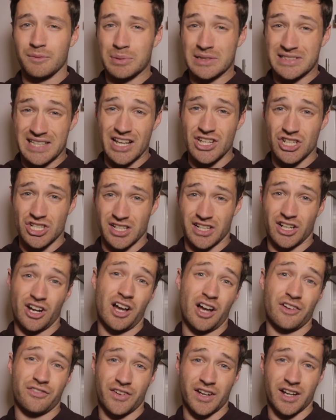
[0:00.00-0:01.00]
Potentially,
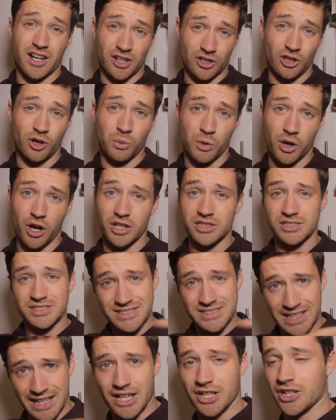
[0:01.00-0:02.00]
I think, a lot
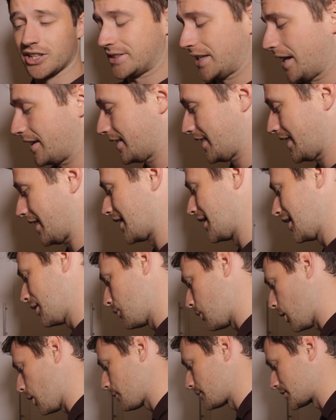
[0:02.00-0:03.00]
worse. Take a look down here.
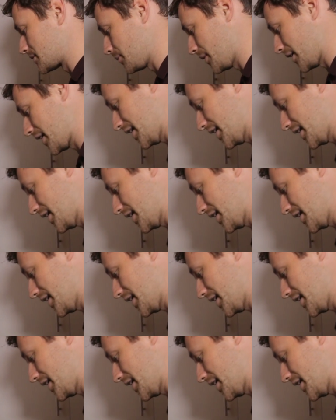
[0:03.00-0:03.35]
Welcome to my